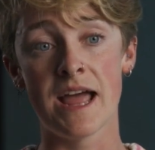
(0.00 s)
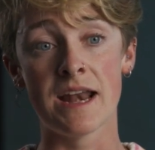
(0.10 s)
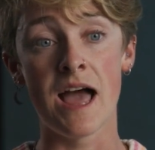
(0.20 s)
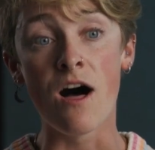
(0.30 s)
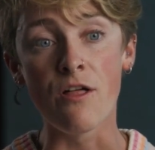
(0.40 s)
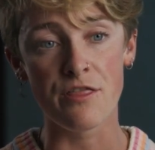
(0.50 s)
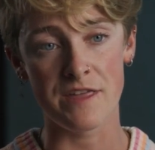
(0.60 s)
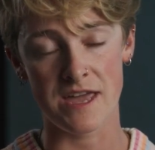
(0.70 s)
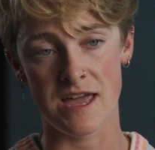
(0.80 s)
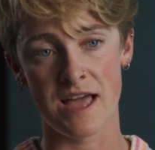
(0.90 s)
and
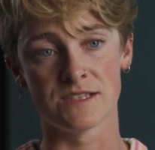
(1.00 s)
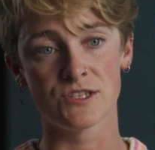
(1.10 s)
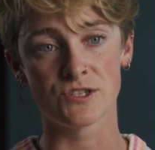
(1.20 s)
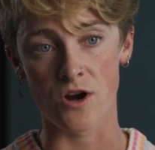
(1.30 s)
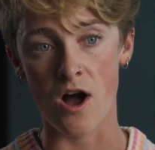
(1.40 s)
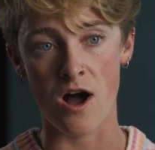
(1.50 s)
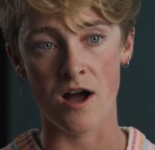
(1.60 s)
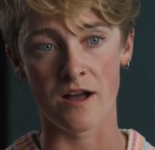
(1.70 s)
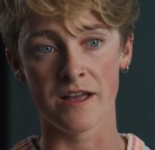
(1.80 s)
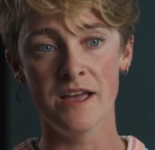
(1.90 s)
healthy and
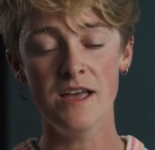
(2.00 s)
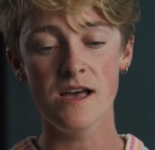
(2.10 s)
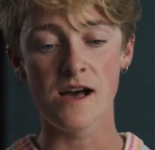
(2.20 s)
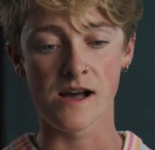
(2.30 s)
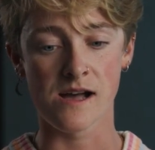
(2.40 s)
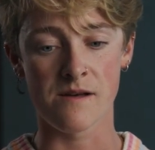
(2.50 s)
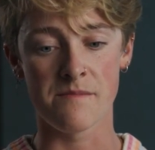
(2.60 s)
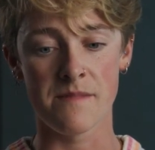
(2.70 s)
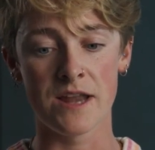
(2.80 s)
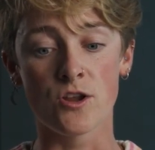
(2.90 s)
strong
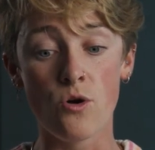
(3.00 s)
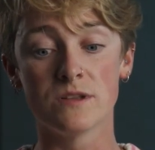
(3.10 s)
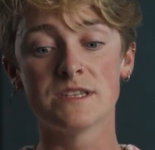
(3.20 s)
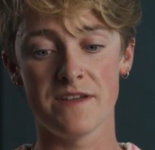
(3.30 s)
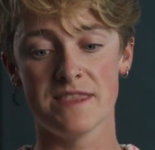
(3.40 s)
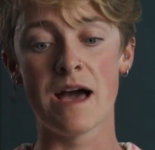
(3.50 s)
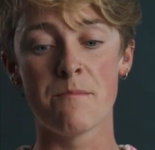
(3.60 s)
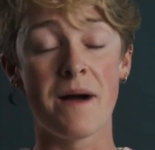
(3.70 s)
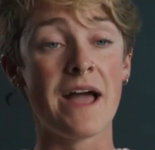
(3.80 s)
um, and cultivate that